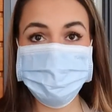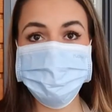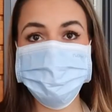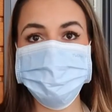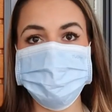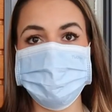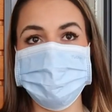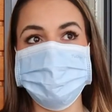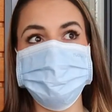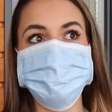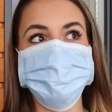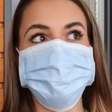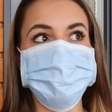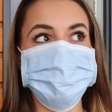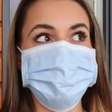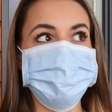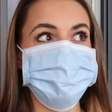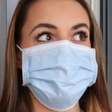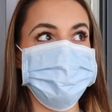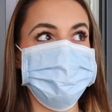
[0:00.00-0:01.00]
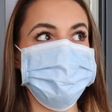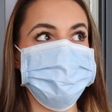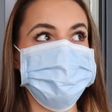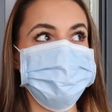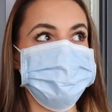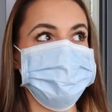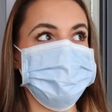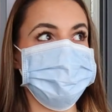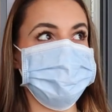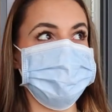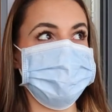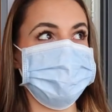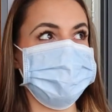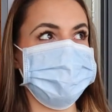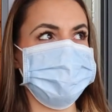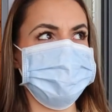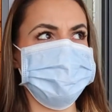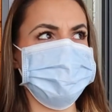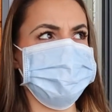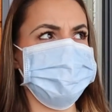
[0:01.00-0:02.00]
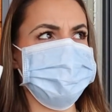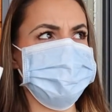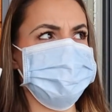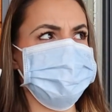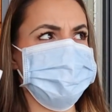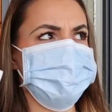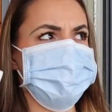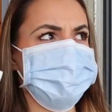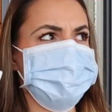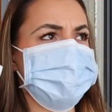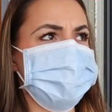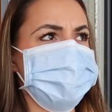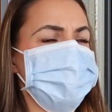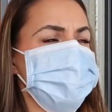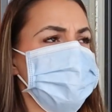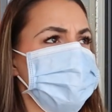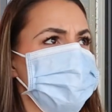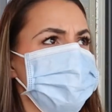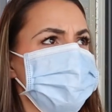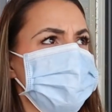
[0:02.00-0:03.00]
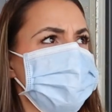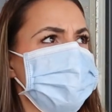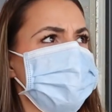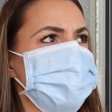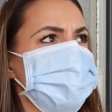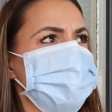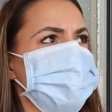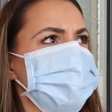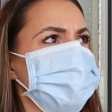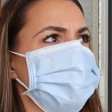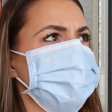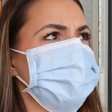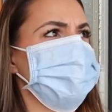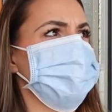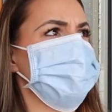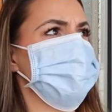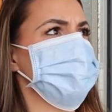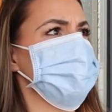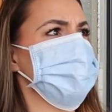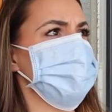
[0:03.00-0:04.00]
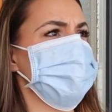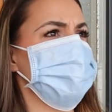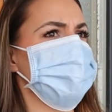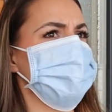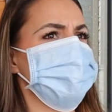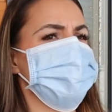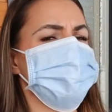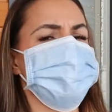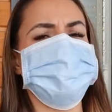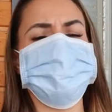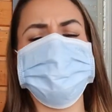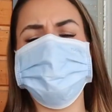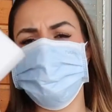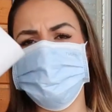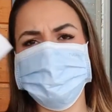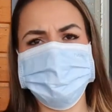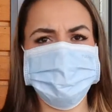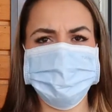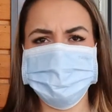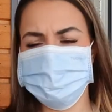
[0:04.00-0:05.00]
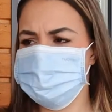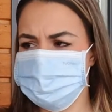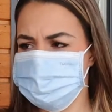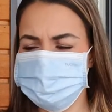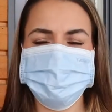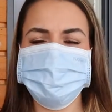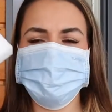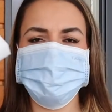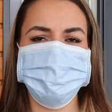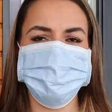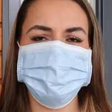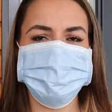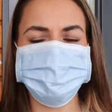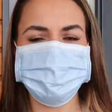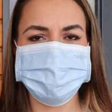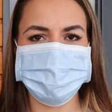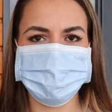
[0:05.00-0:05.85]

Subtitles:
used on shoes and kitchenware and sinks, and you can use them